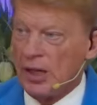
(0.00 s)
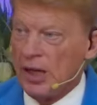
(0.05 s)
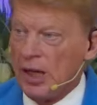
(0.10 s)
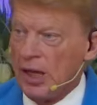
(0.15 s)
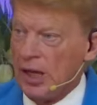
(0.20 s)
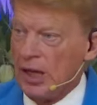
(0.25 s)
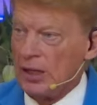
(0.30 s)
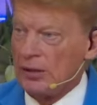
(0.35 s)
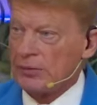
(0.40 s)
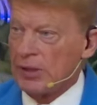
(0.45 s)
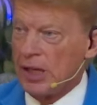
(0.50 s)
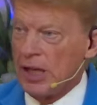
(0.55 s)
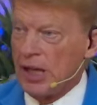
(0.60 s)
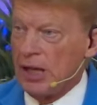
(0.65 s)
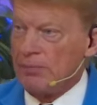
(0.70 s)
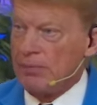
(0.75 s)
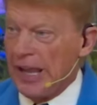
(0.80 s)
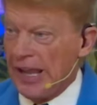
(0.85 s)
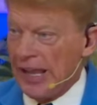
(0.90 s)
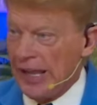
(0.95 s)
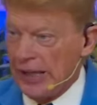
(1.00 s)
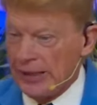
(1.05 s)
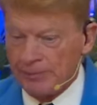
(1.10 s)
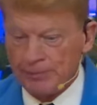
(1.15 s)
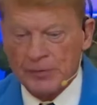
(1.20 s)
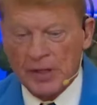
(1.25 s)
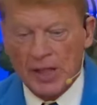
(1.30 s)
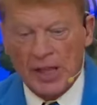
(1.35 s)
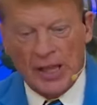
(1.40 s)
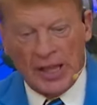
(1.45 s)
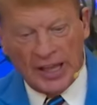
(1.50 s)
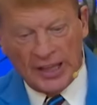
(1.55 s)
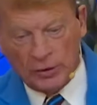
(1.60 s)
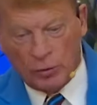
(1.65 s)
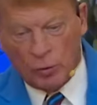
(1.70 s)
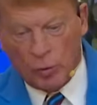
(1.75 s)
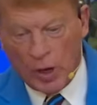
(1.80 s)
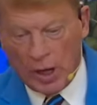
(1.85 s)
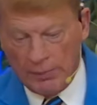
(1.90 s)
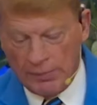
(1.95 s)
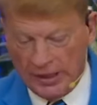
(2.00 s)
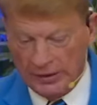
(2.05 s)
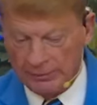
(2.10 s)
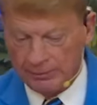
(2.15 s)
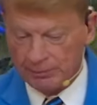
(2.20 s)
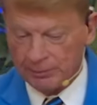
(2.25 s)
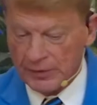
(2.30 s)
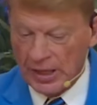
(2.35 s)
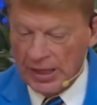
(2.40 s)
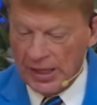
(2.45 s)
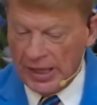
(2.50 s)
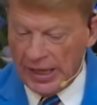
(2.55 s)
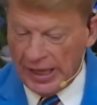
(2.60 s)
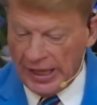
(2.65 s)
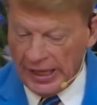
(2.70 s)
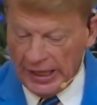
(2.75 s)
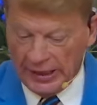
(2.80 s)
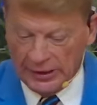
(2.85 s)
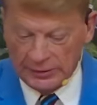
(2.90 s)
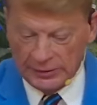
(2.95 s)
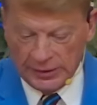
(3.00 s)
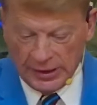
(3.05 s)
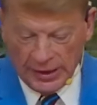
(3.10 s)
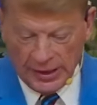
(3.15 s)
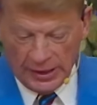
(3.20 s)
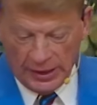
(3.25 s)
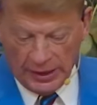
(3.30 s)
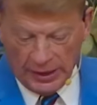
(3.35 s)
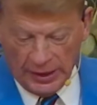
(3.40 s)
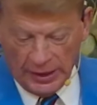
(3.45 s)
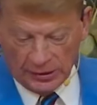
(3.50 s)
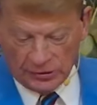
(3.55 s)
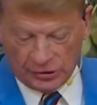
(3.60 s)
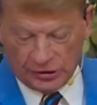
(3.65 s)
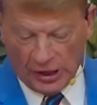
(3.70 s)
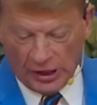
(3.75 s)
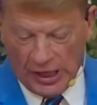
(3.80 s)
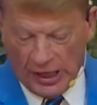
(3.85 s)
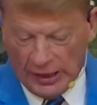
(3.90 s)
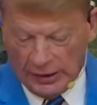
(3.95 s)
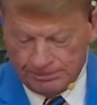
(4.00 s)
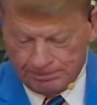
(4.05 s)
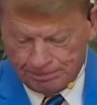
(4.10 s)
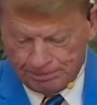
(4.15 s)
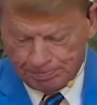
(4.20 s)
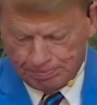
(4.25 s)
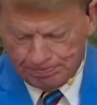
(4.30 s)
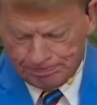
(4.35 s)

a man and a woman, and it's love